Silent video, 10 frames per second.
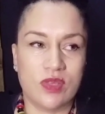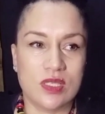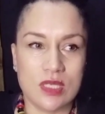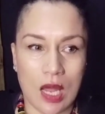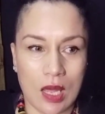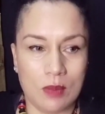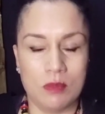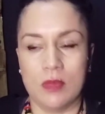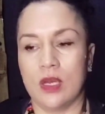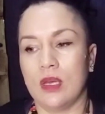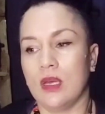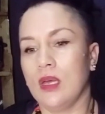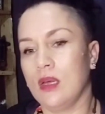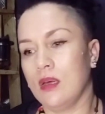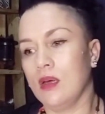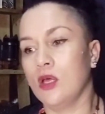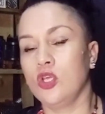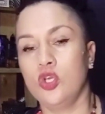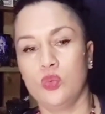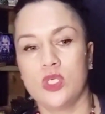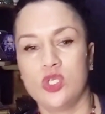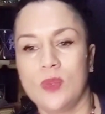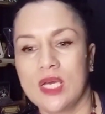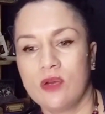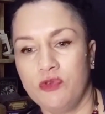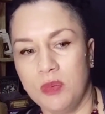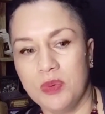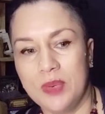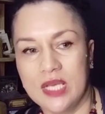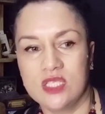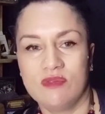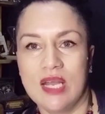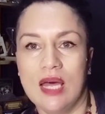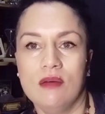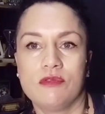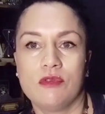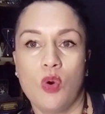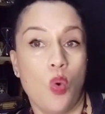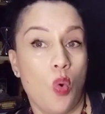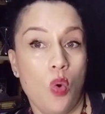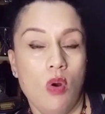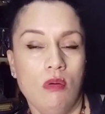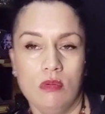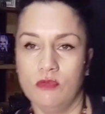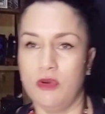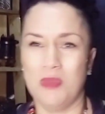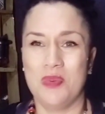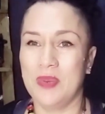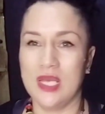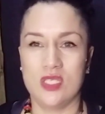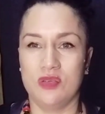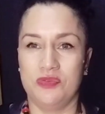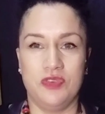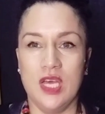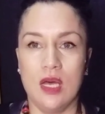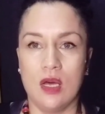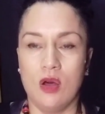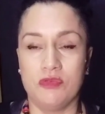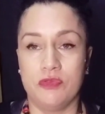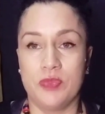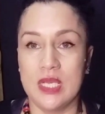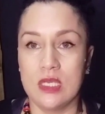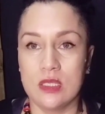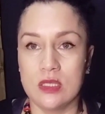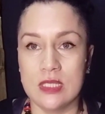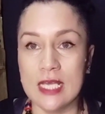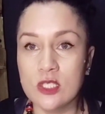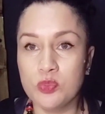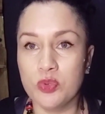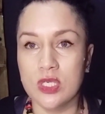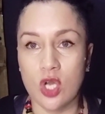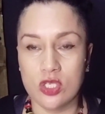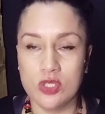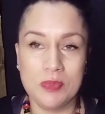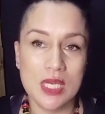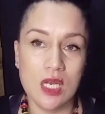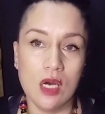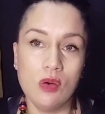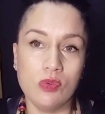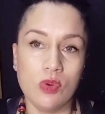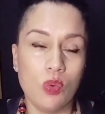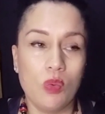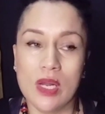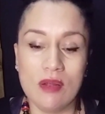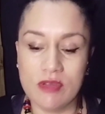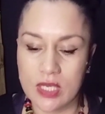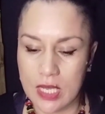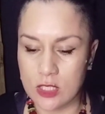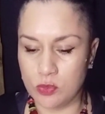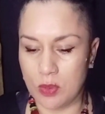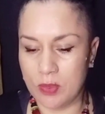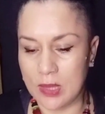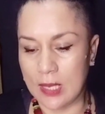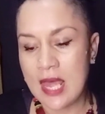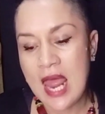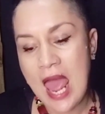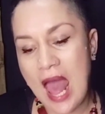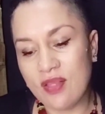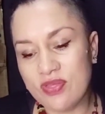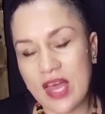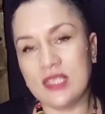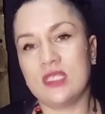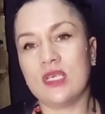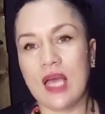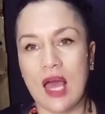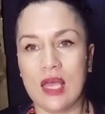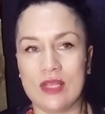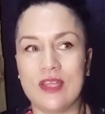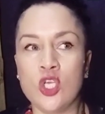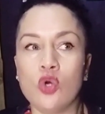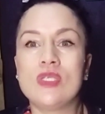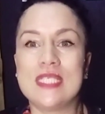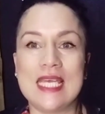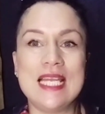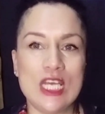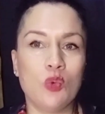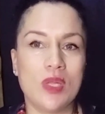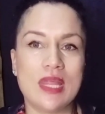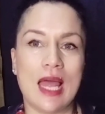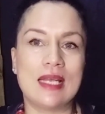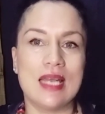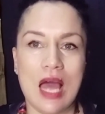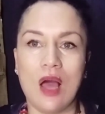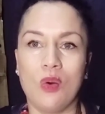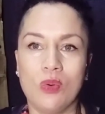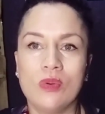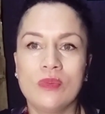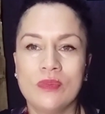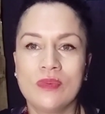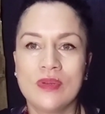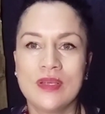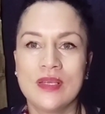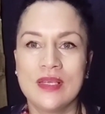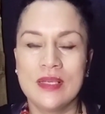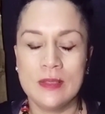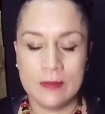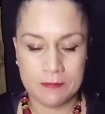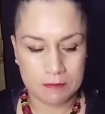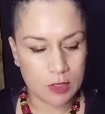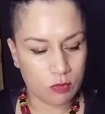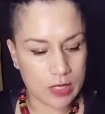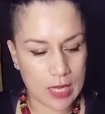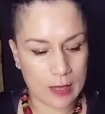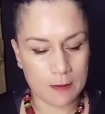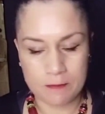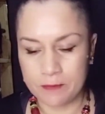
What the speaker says: the time, you were doing it from a place of love or from a place of fear, of being desperate not to be alone or whatever the case may be. And that's the kind, you're dealing with that now. Okay.